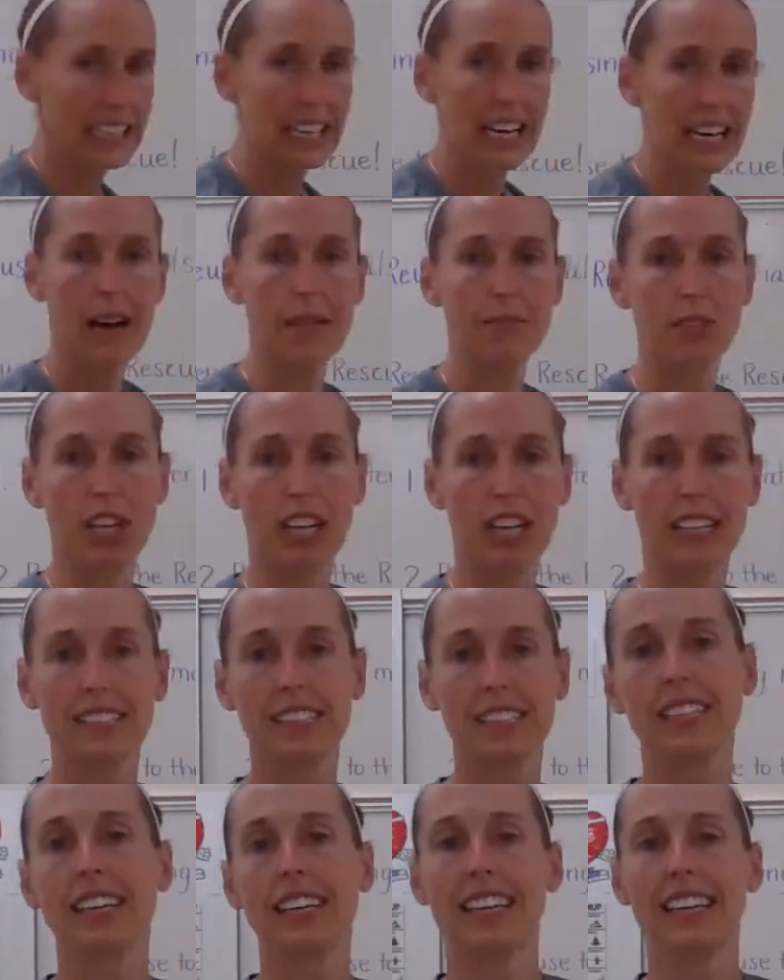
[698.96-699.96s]
an
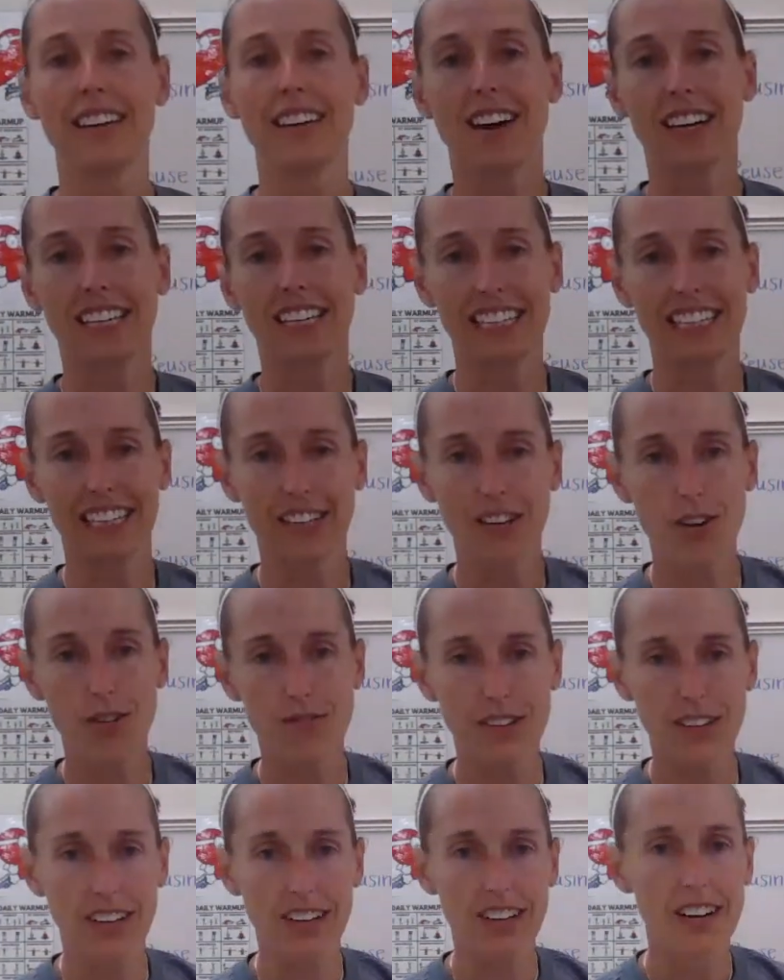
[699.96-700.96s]
object and knocking it
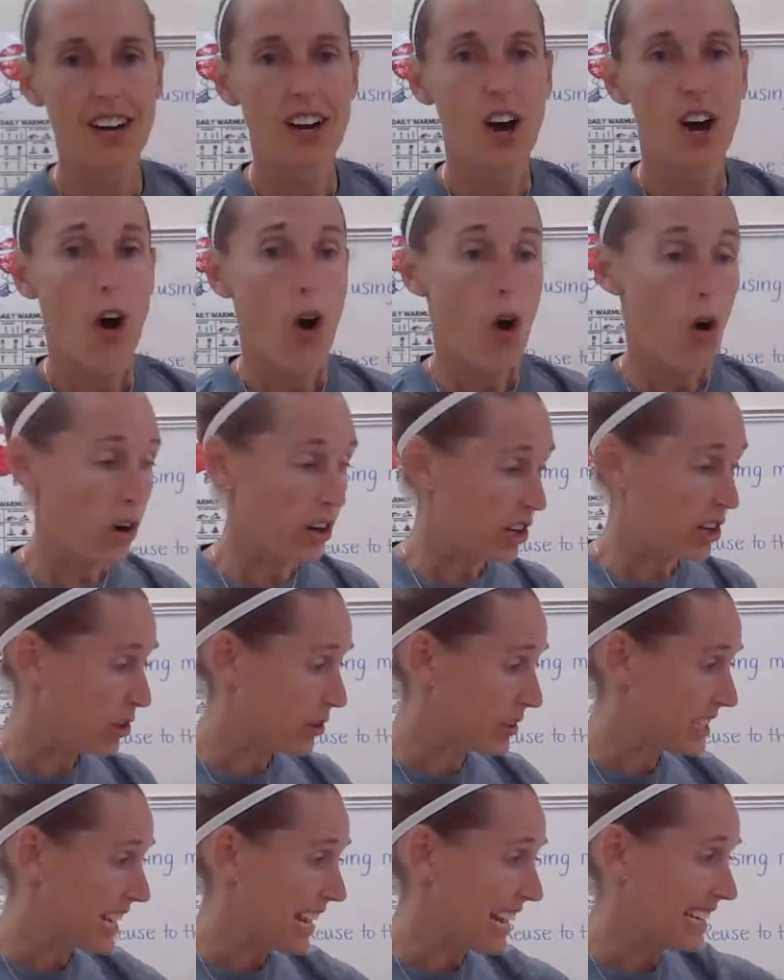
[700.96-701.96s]
over, or
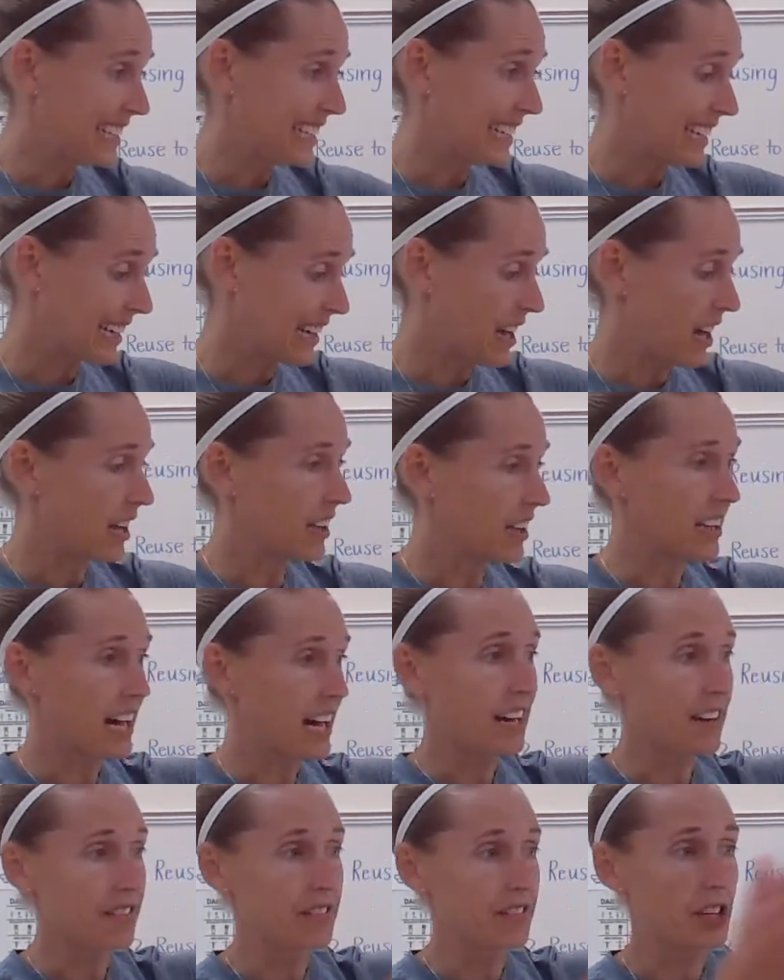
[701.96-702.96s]
creating a
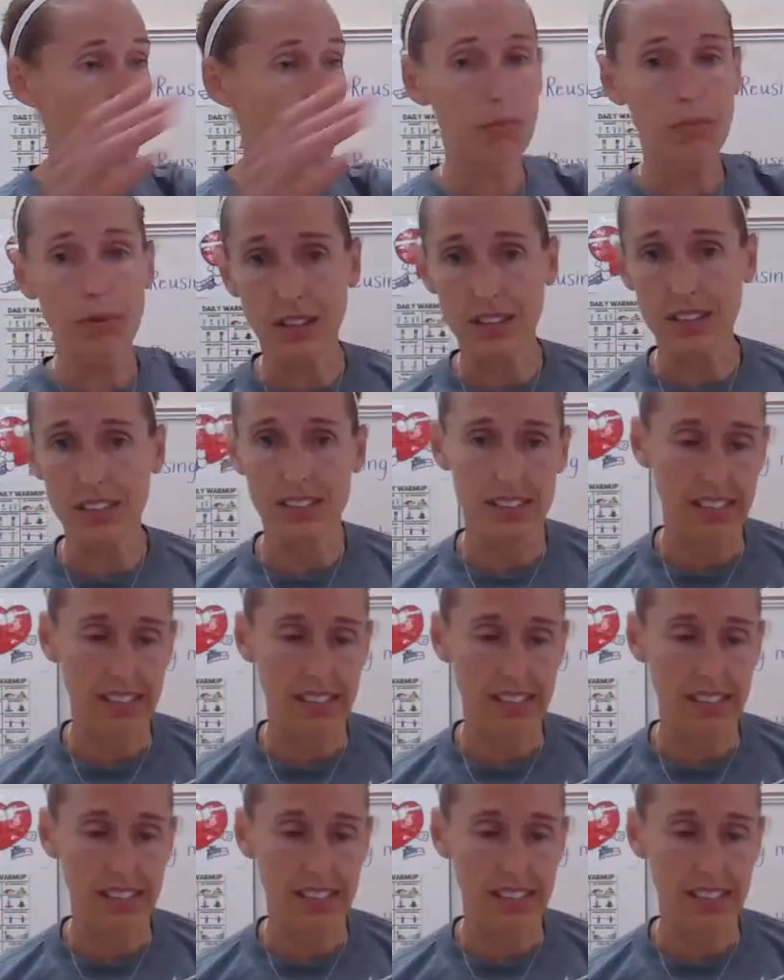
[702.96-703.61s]
lot of notebooks